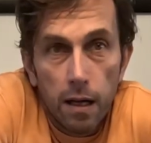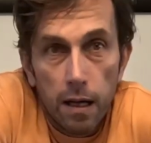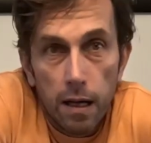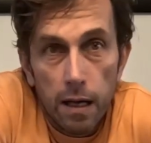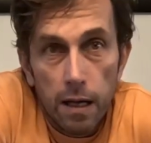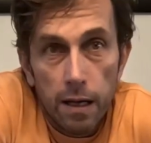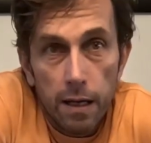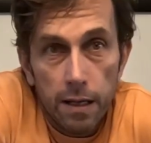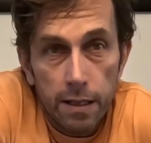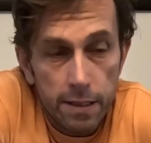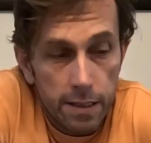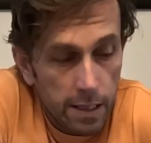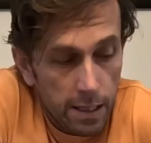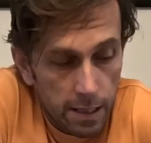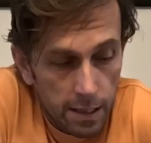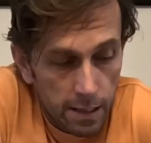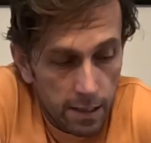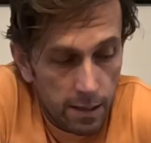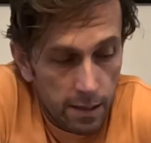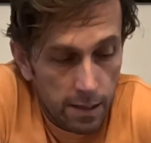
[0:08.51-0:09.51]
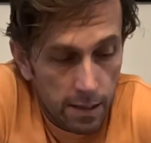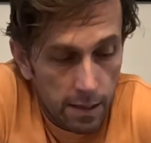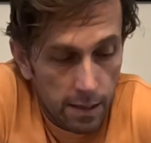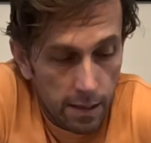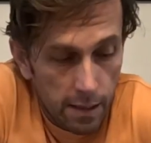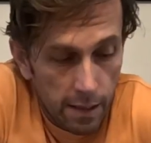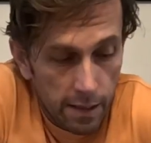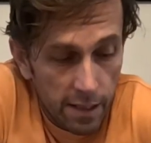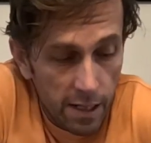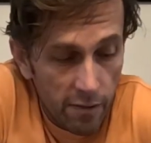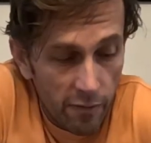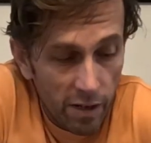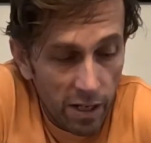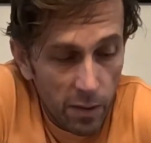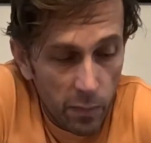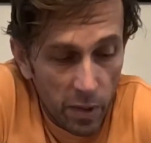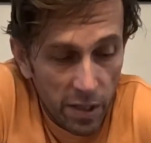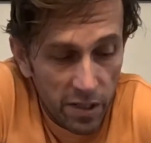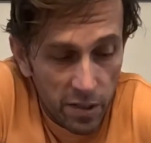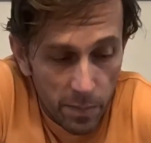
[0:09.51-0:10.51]
And I didn't really
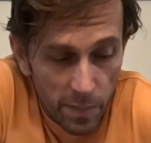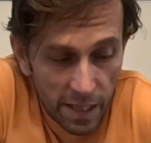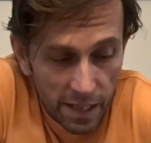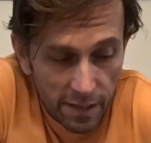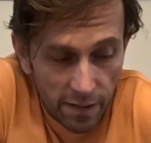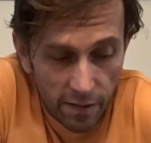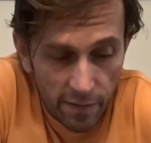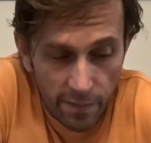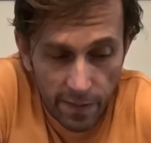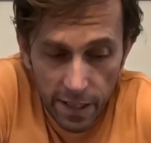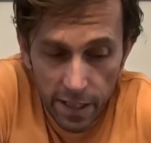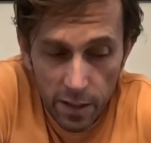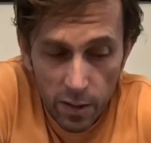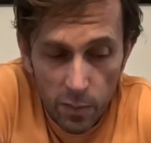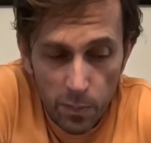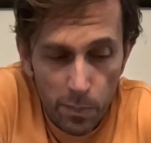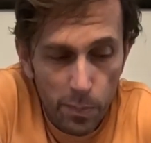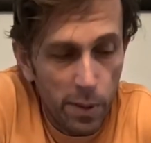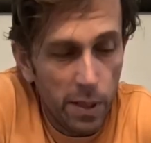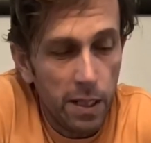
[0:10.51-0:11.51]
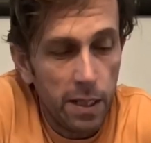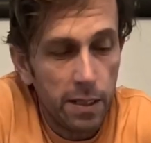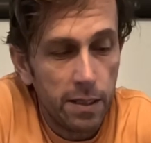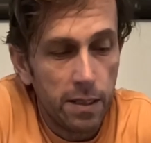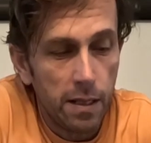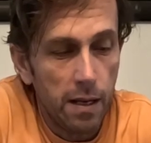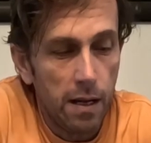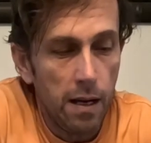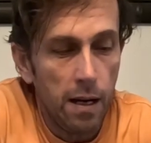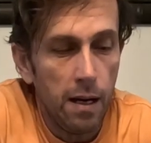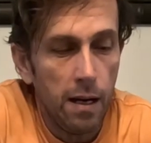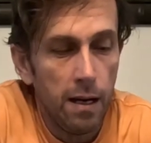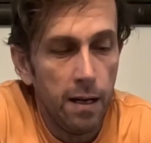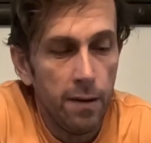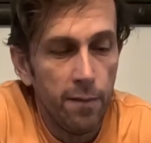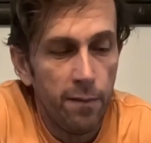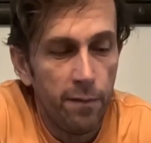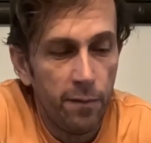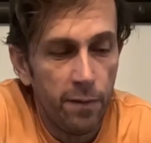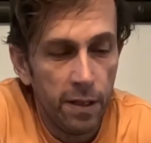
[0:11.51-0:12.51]
want to make this video, but I
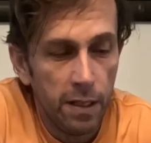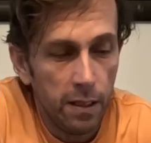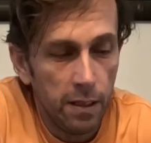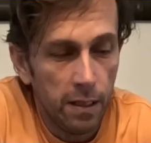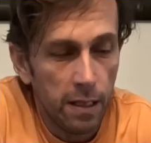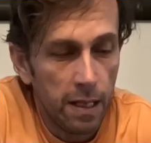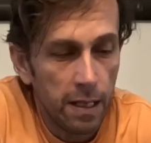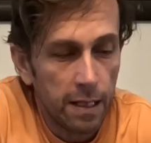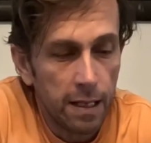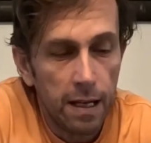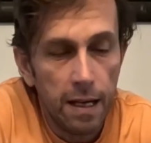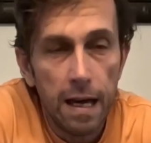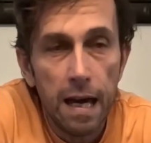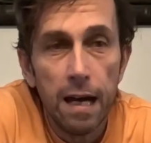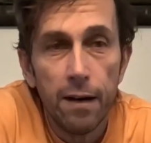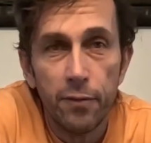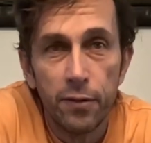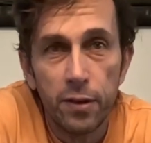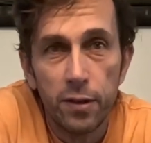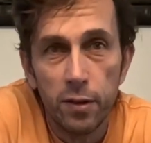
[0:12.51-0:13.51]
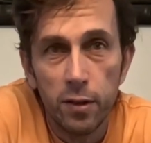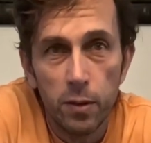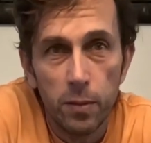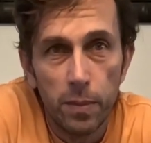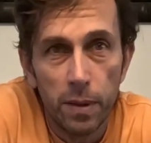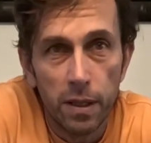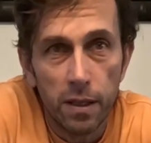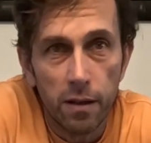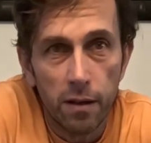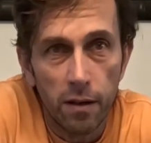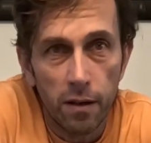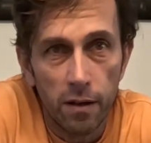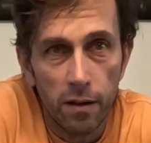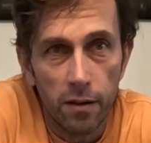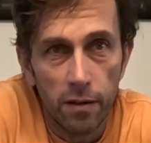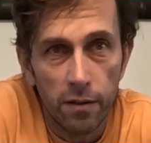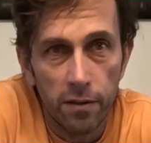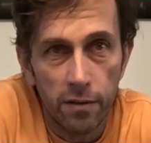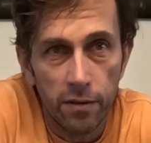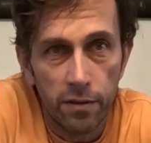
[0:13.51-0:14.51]
feel like I have to
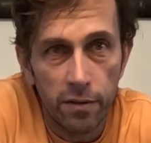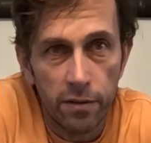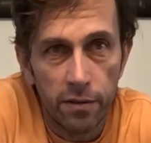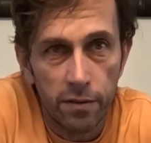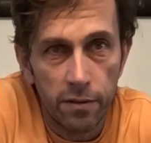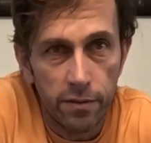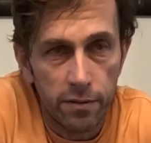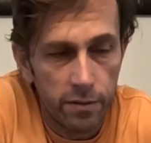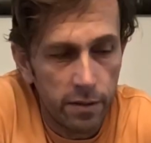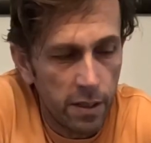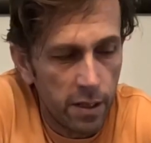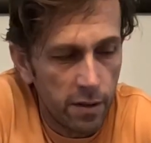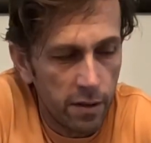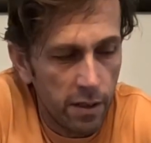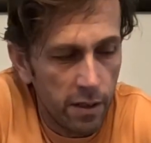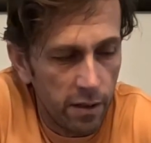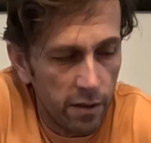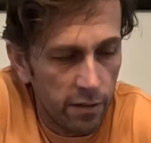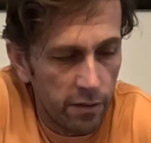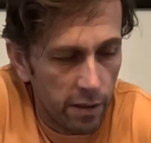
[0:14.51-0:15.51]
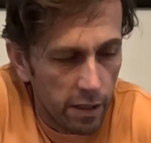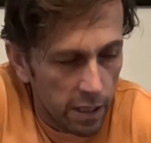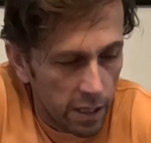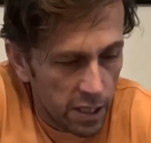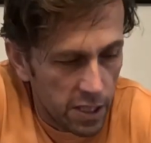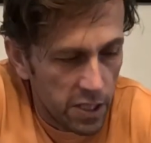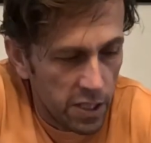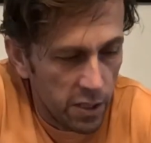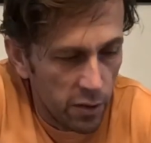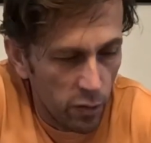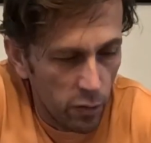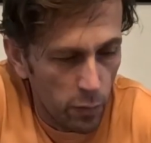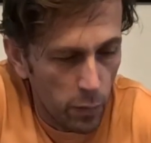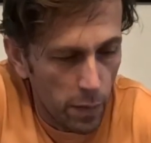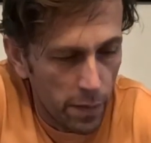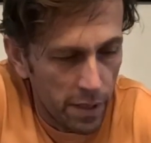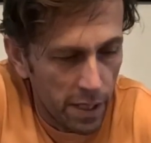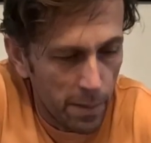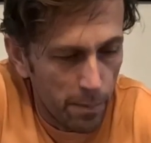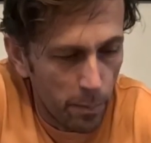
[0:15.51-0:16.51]
because there is issues with
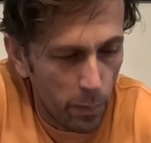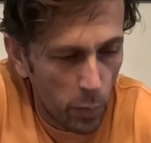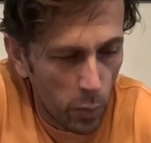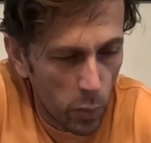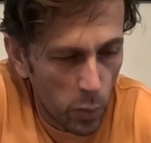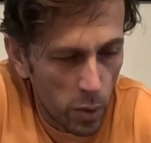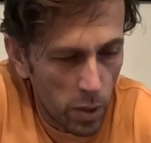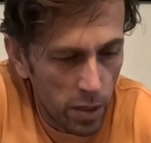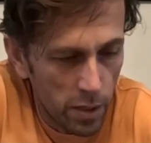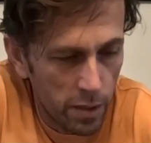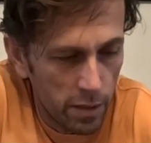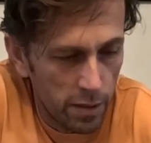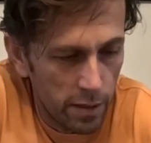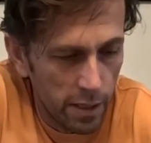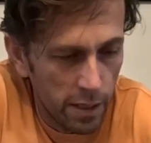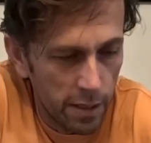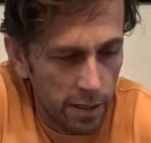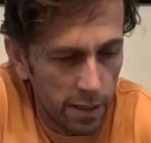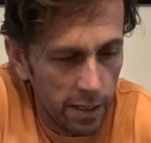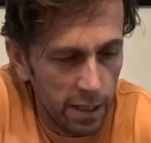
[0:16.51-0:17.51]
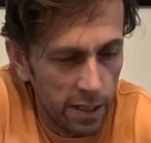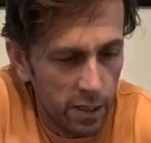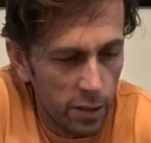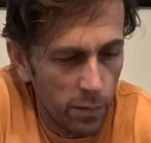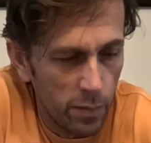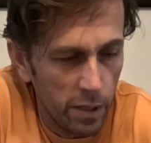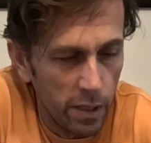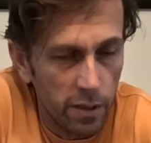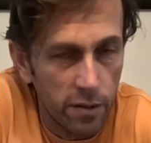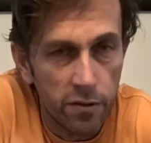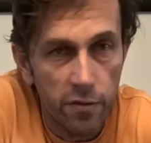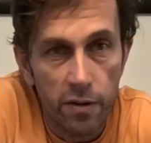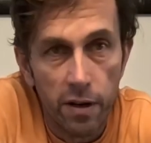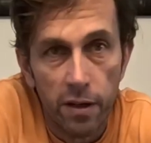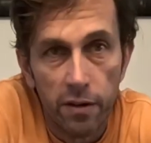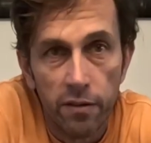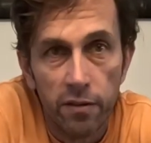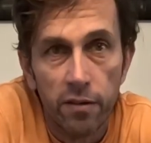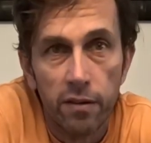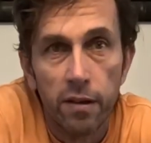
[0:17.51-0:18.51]
that board that need to be
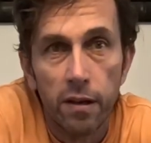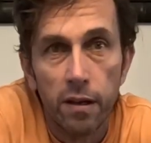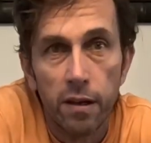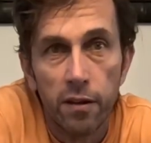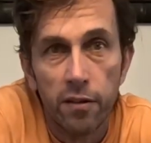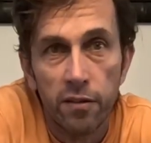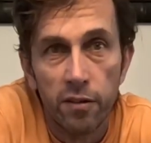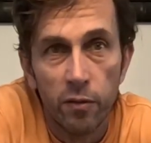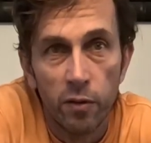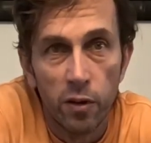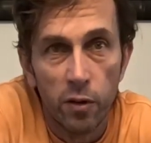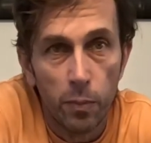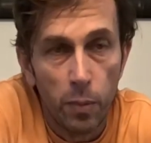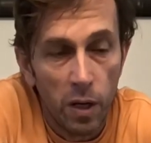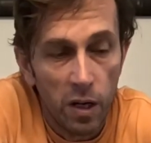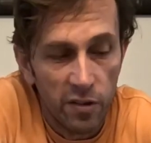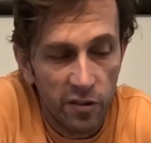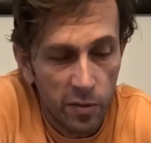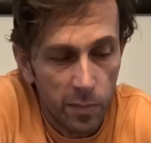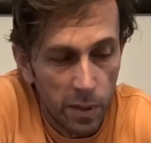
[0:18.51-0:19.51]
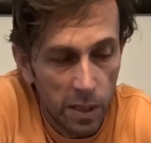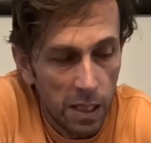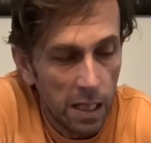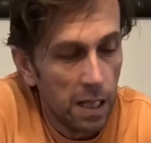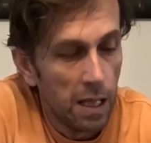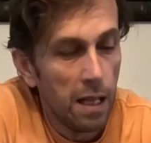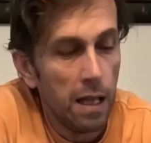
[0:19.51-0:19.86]
addressed as soon as possible.